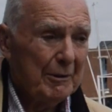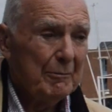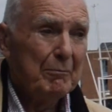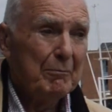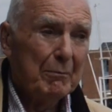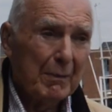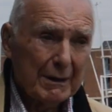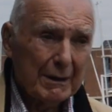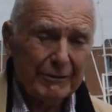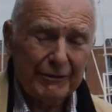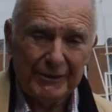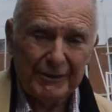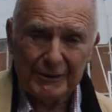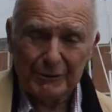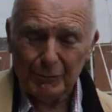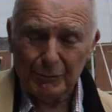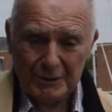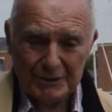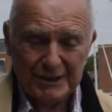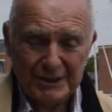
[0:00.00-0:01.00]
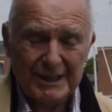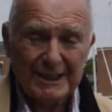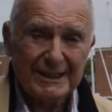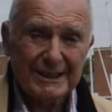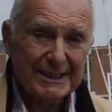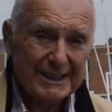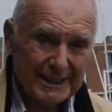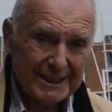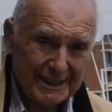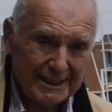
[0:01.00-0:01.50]
Milford was
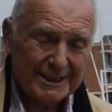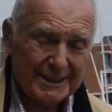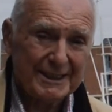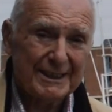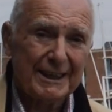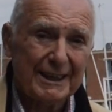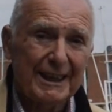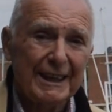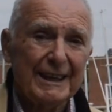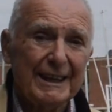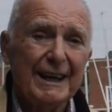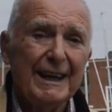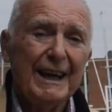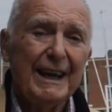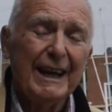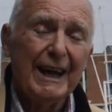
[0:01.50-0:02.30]
consistently